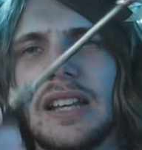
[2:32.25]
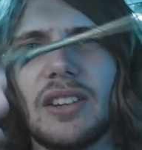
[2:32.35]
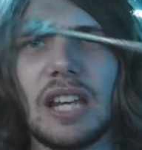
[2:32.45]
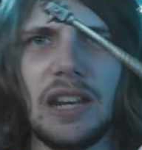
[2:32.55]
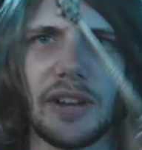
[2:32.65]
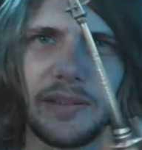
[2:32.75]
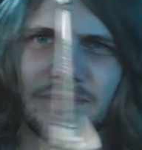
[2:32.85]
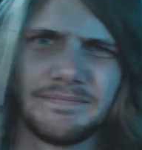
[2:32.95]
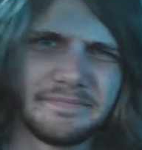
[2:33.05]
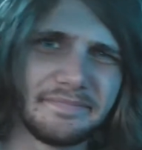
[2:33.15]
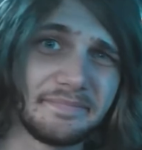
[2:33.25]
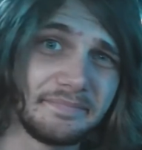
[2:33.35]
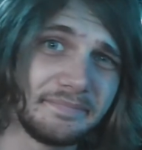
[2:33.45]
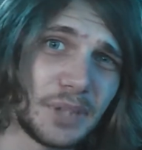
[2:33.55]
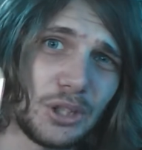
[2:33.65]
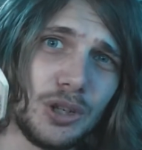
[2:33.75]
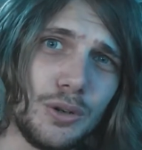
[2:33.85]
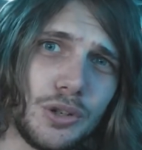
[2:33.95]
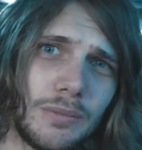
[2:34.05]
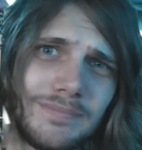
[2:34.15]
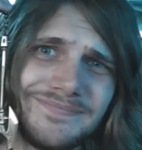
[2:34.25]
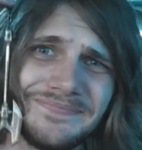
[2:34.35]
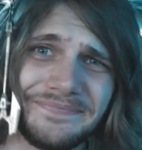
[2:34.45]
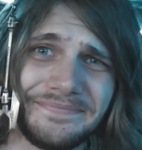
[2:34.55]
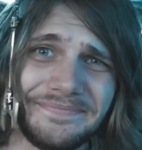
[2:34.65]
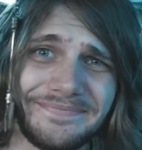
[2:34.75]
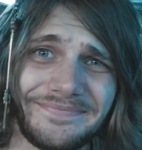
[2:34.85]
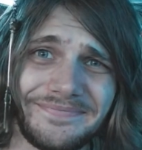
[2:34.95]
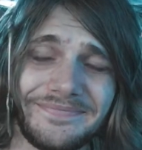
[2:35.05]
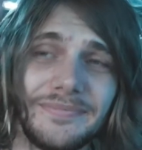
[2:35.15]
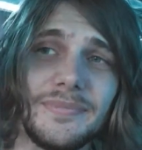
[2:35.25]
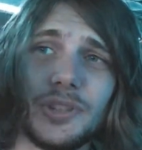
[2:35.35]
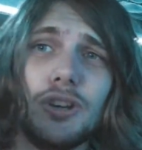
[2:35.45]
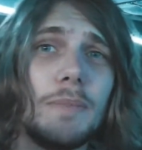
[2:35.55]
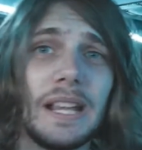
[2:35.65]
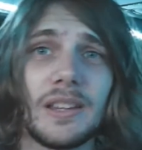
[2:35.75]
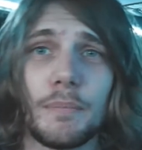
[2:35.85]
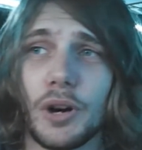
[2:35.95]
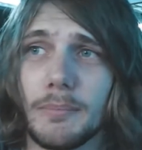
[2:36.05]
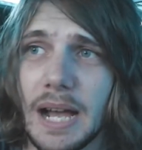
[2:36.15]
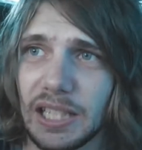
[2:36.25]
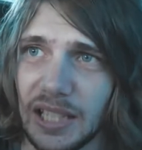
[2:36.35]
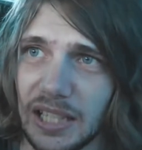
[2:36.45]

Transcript: it's a keyring, but it's huge. Too big to put on my